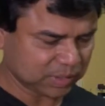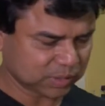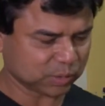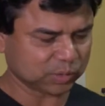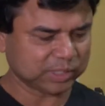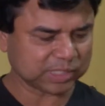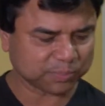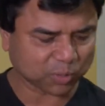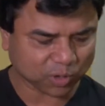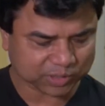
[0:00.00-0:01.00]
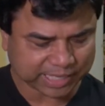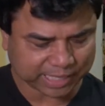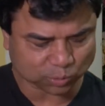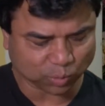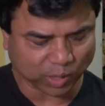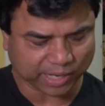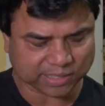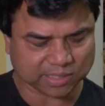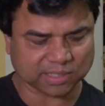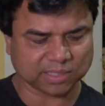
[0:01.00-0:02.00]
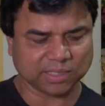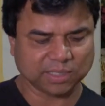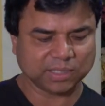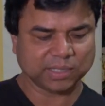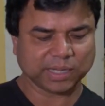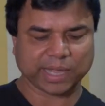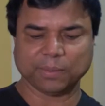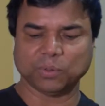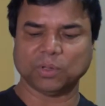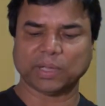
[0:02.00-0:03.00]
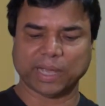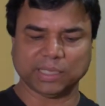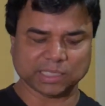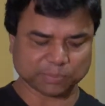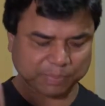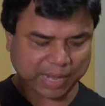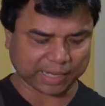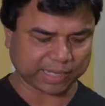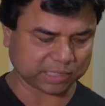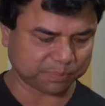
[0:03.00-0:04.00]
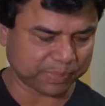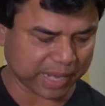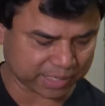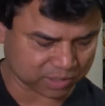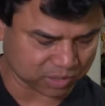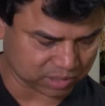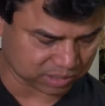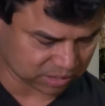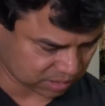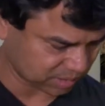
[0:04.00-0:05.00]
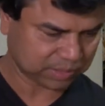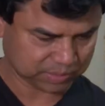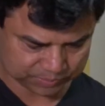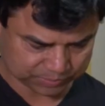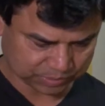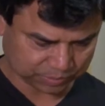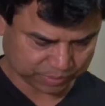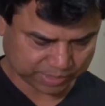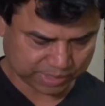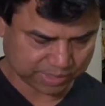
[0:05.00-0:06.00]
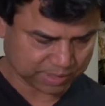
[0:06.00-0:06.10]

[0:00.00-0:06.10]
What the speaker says: So this bronze has white cable and this black has black color. Okay,